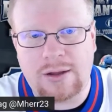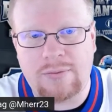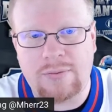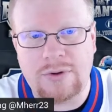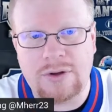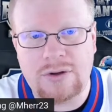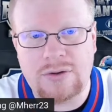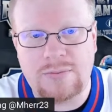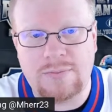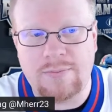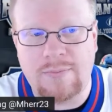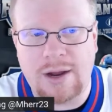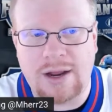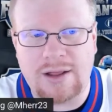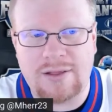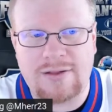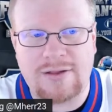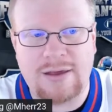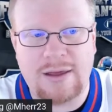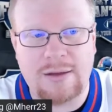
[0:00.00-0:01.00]
We
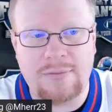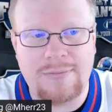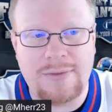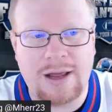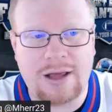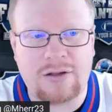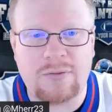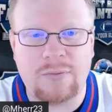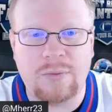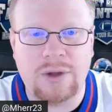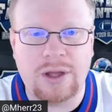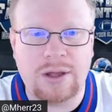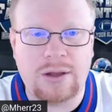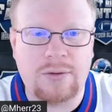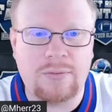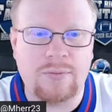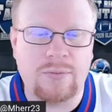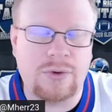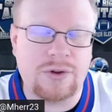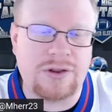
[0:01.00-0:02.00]
might see him next week.
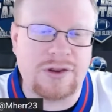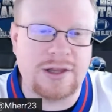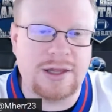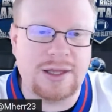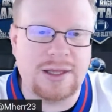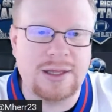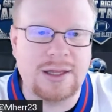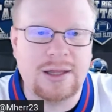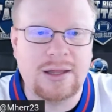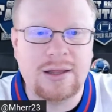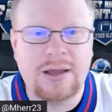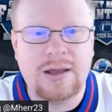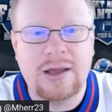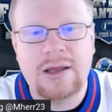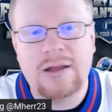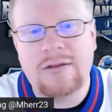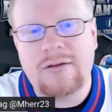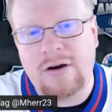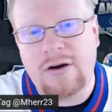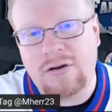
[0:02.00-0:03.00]
We'll see.
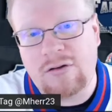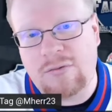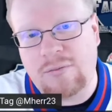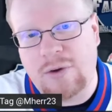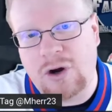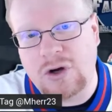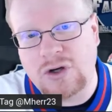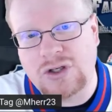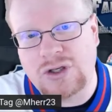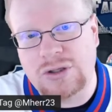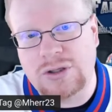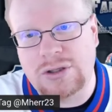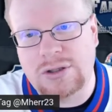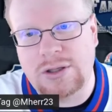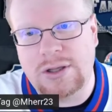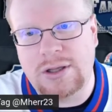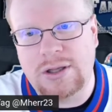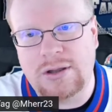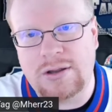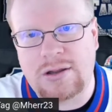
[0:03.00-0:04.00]
Terrence
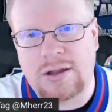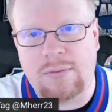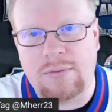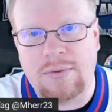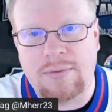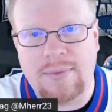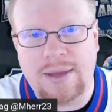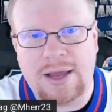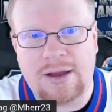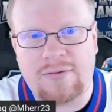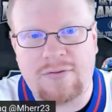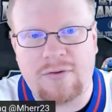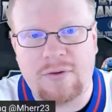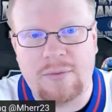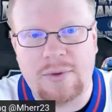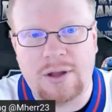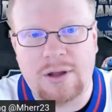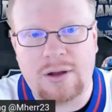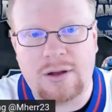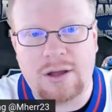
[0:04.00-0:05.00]
Marshall is coming back
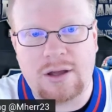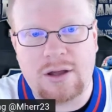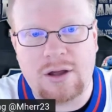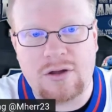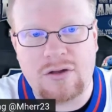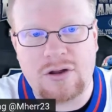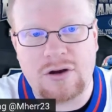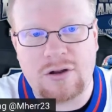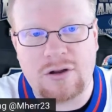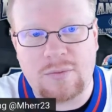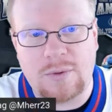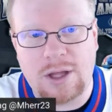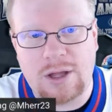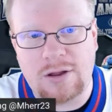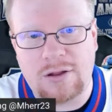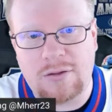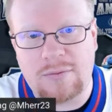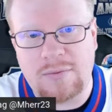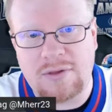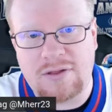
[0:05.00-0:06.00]
from a concussion as well.
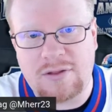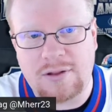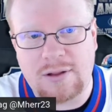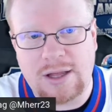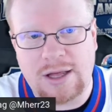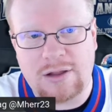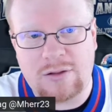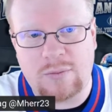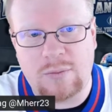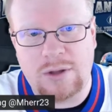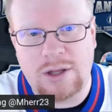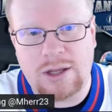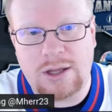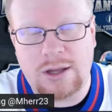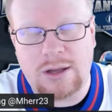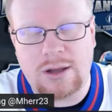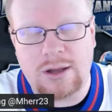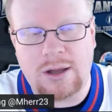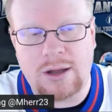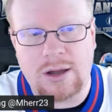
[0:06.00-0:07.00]
He's missed the last
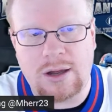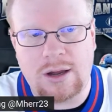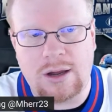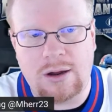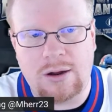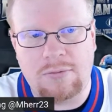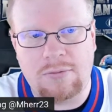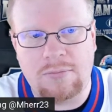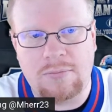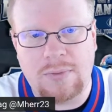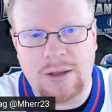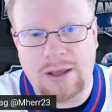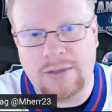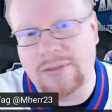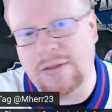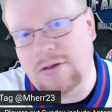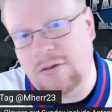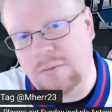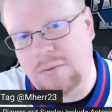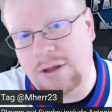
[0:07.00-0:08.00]
week
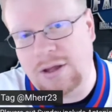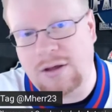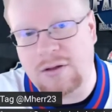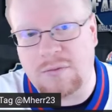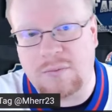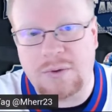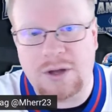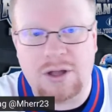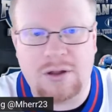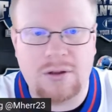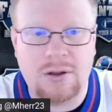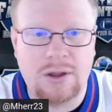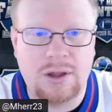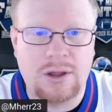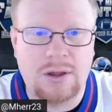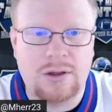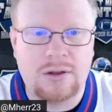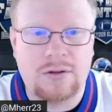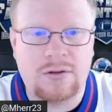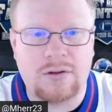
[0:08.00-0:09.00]
and this week as well.
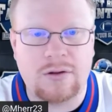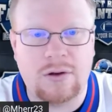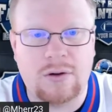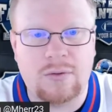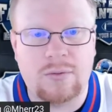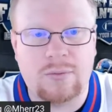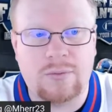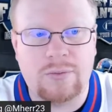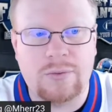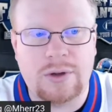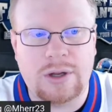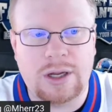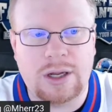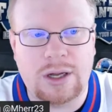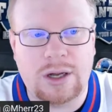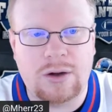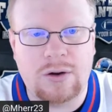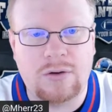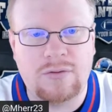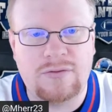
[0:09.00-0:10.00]
So
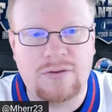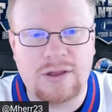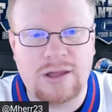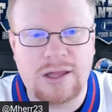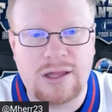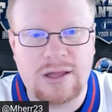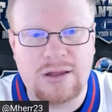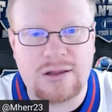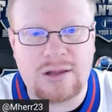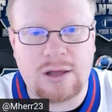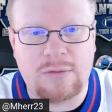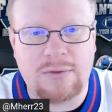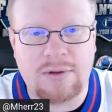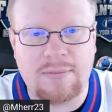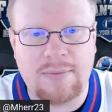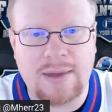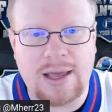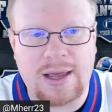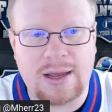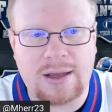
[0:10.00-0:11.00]
hopefully he's
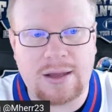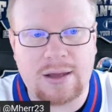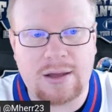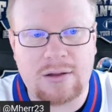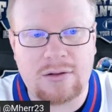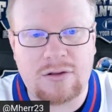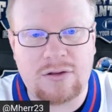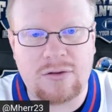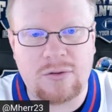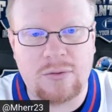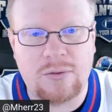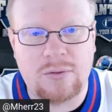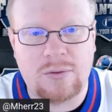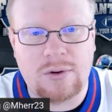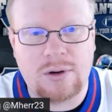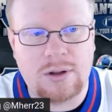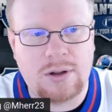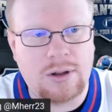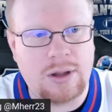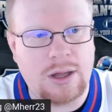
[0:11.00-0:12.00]
coming back
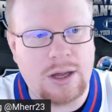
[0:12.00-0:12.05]
soon.